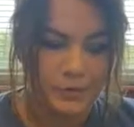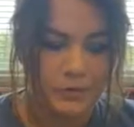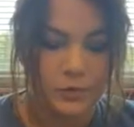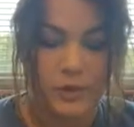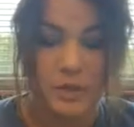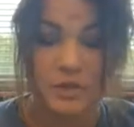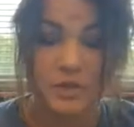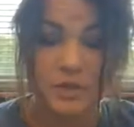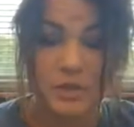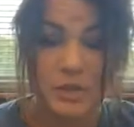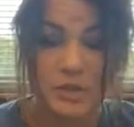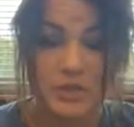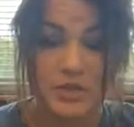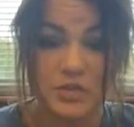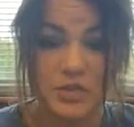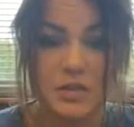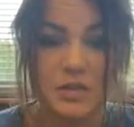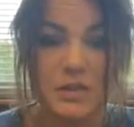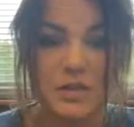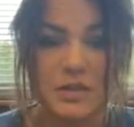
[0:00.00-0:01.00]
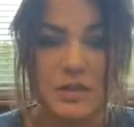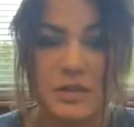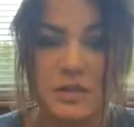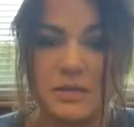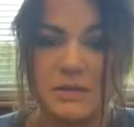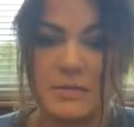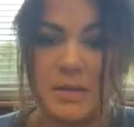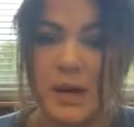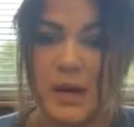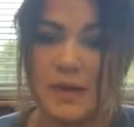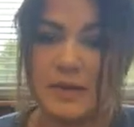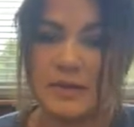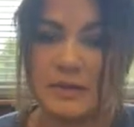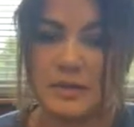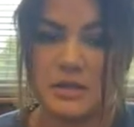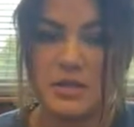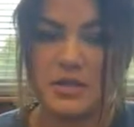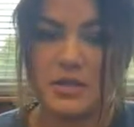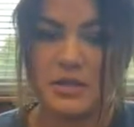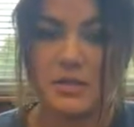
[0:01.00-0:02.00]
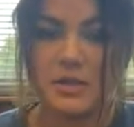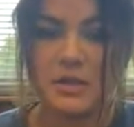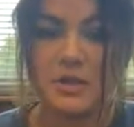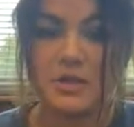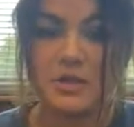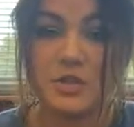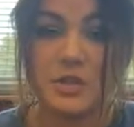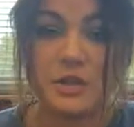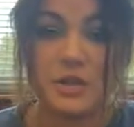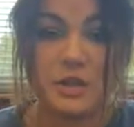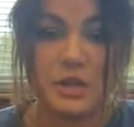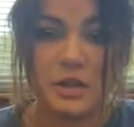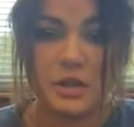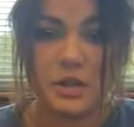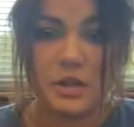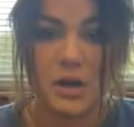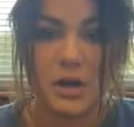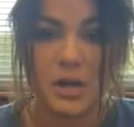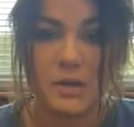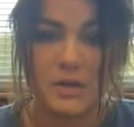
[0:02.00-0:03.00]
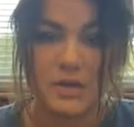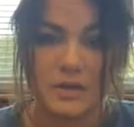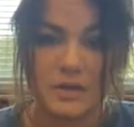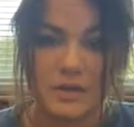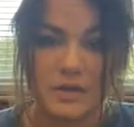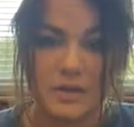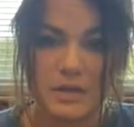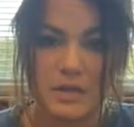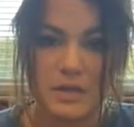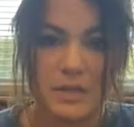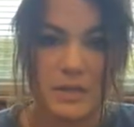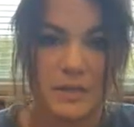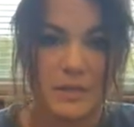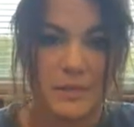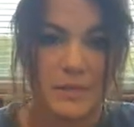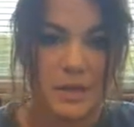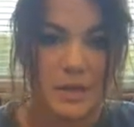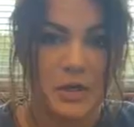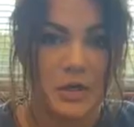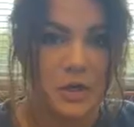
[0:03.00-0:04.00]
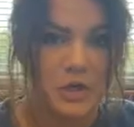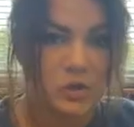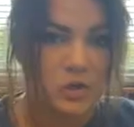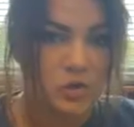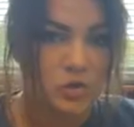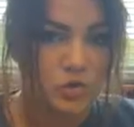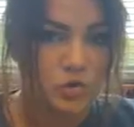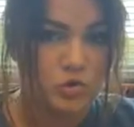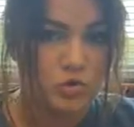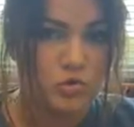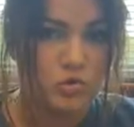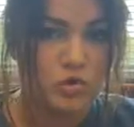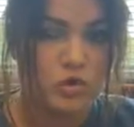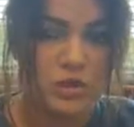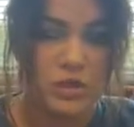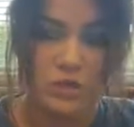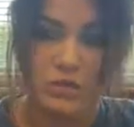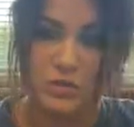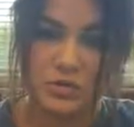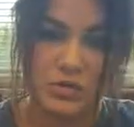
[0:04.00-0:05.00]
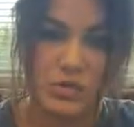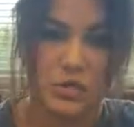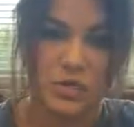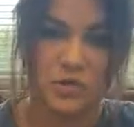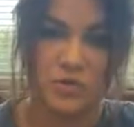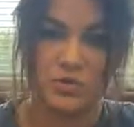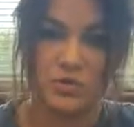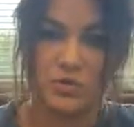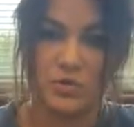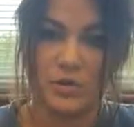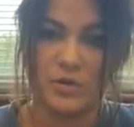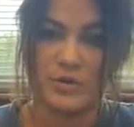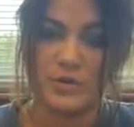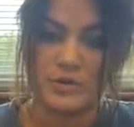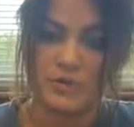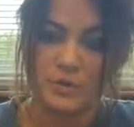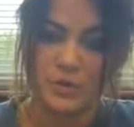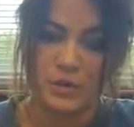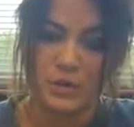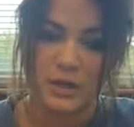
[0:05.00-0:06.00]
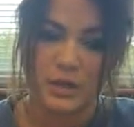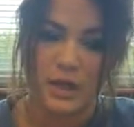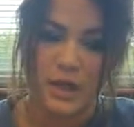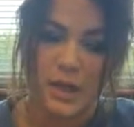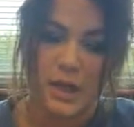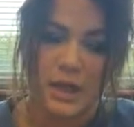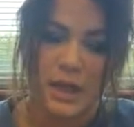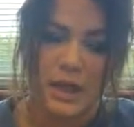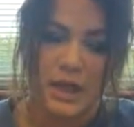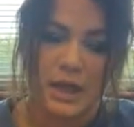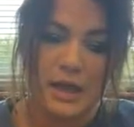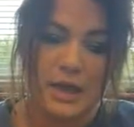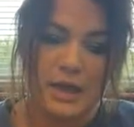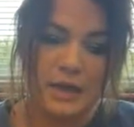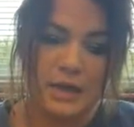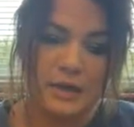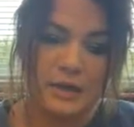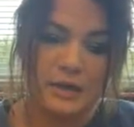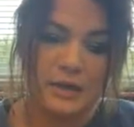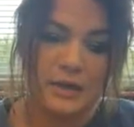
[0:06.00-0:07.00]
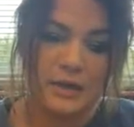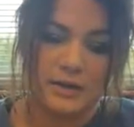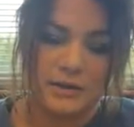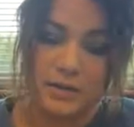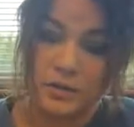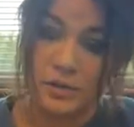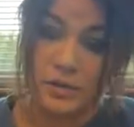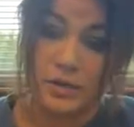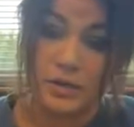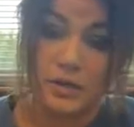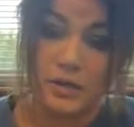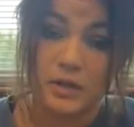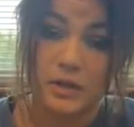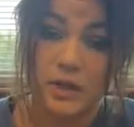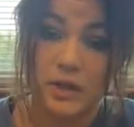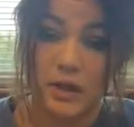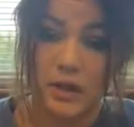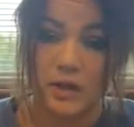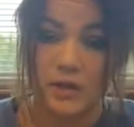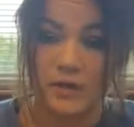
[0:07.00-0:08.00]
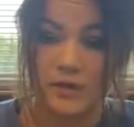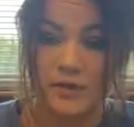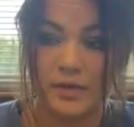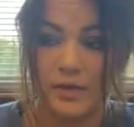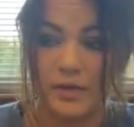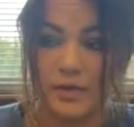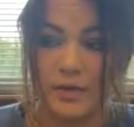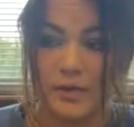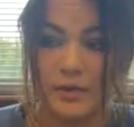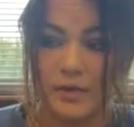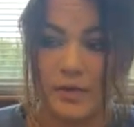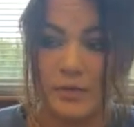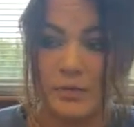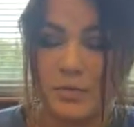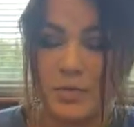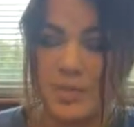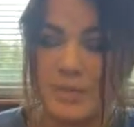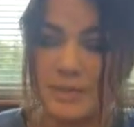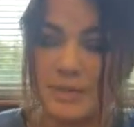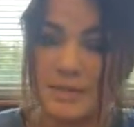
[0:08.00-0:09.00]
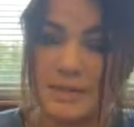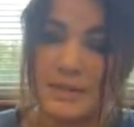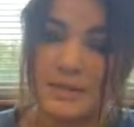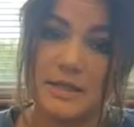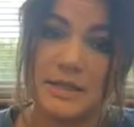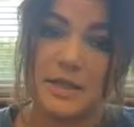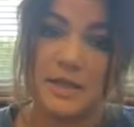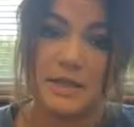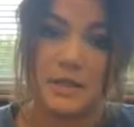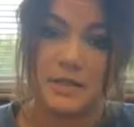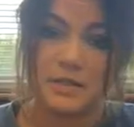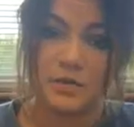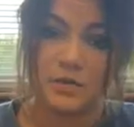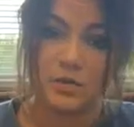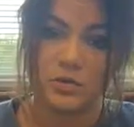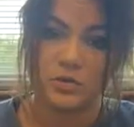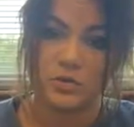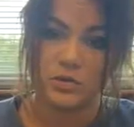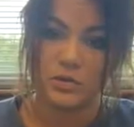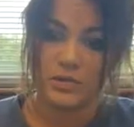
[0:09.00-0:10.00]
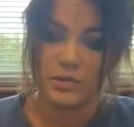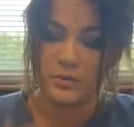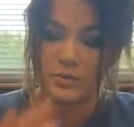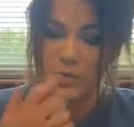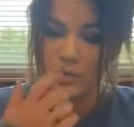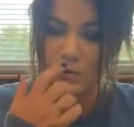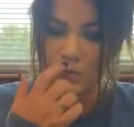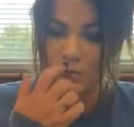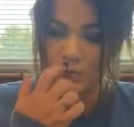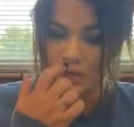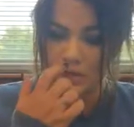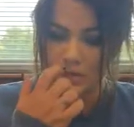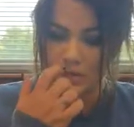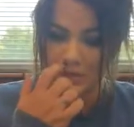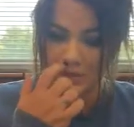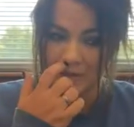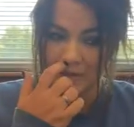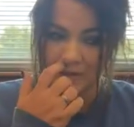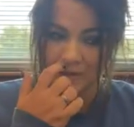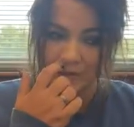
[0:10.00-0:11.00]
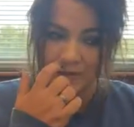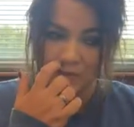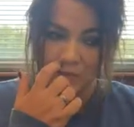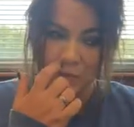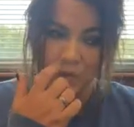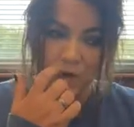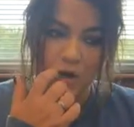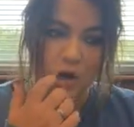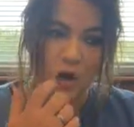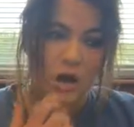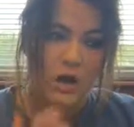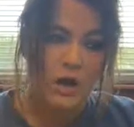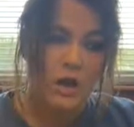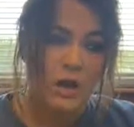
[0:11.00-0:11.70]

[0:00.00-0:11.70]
Racial tensions and bias and discrimination are obviously a huge issue throughout this book, and I still think they are very, very present in today's culture, and we will touch on that even more.